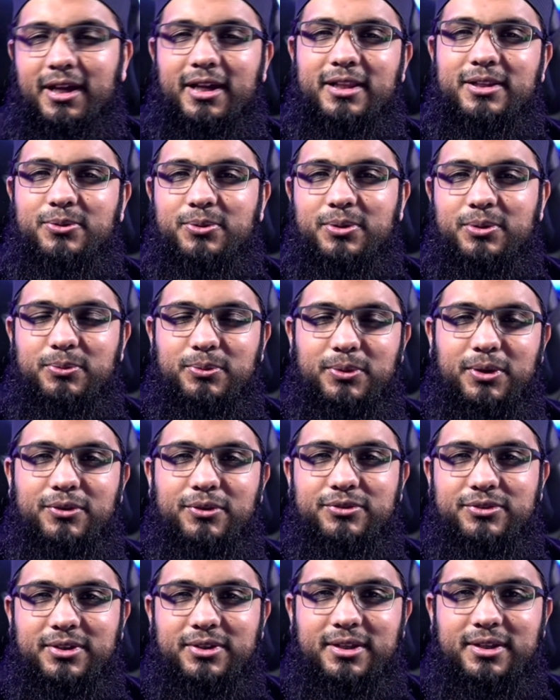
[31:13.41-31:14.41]
eloquent way
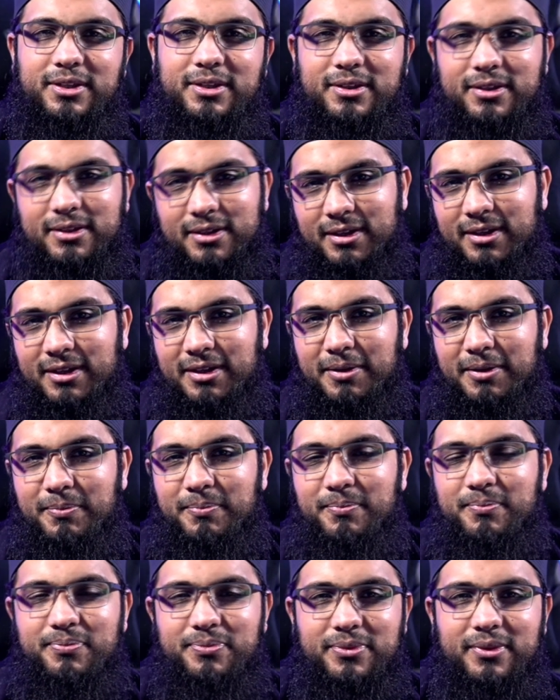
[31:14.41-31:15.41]
of saying
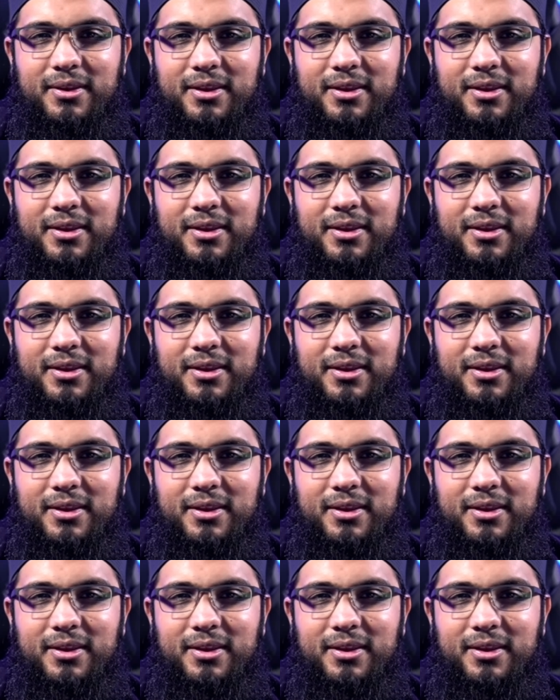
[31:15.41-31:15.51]
um,